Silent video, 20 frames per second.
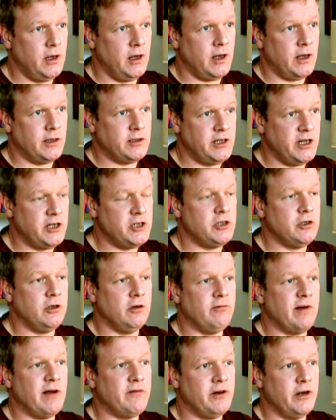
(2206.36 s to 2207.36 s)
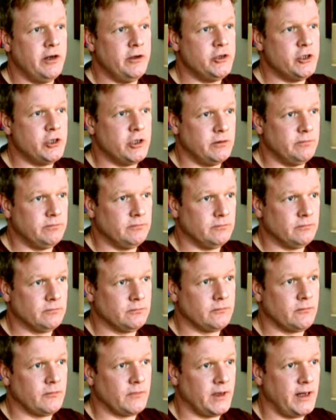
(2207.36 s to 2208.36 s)
a digital revolution
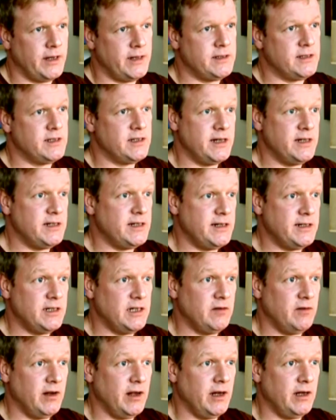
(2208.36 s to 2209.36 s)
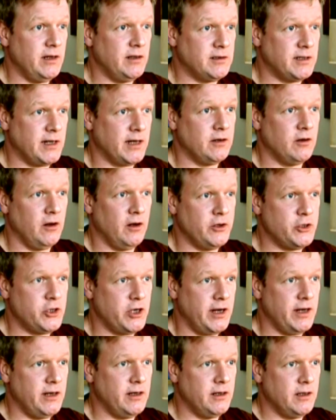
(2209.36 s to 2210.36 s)
in CCTV
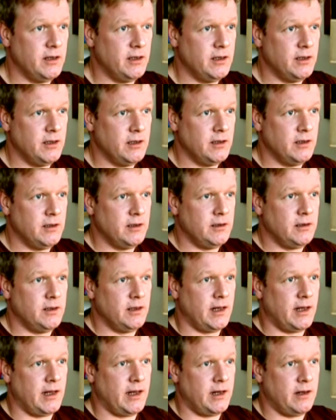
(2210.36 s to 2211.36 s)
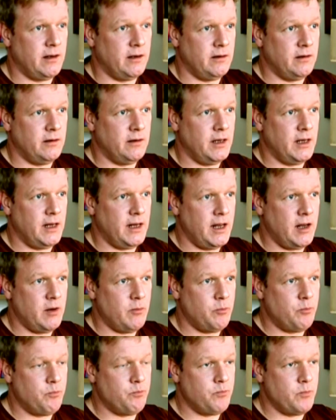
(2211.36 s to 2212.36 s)
technology, and
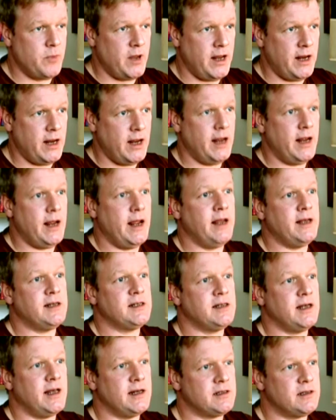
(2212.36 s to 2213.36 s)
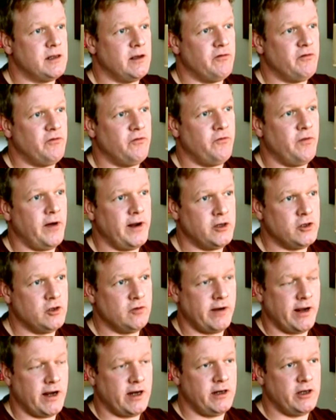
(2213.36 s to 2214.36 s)
it says that facial
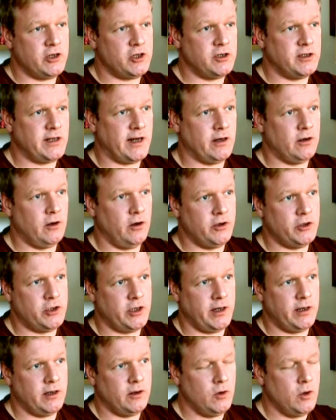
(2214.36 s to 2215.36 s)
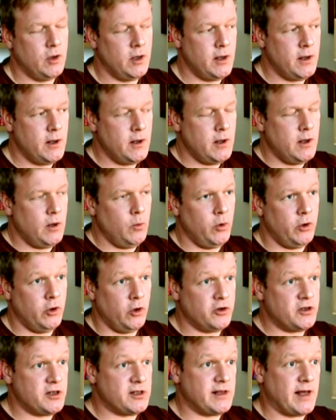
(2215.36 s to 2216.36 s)
recognition technology, well,
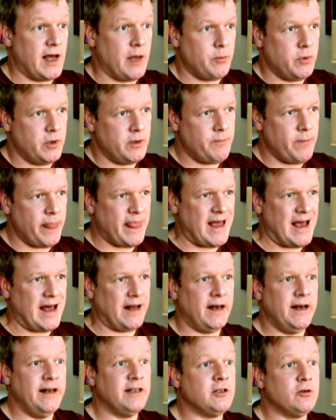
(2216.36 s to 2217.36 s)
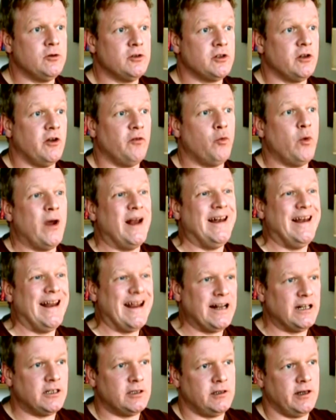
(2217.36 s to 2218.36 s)
not just that, but analytical software
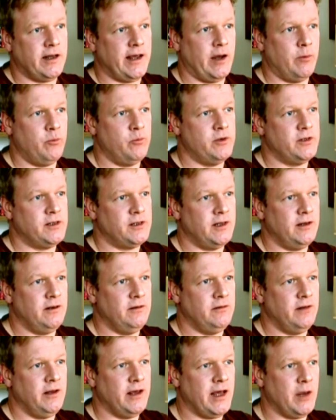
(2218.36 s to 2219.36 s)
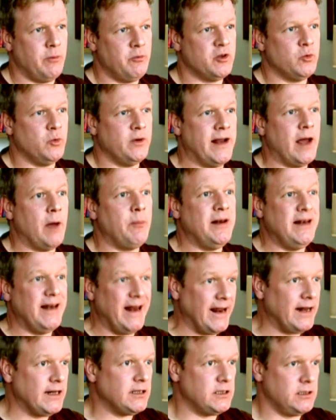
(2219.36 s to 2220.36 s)
linked to cameras. So the cameras will now be
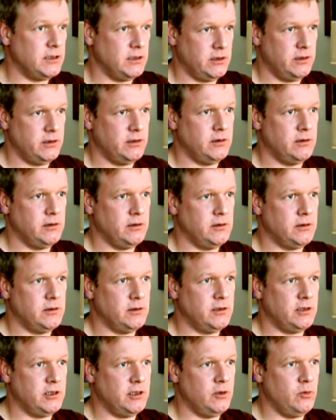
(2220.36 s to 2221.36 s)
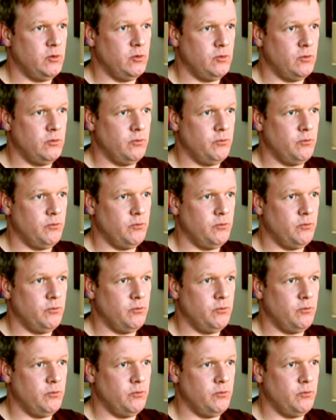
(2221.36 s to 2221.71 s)
linked to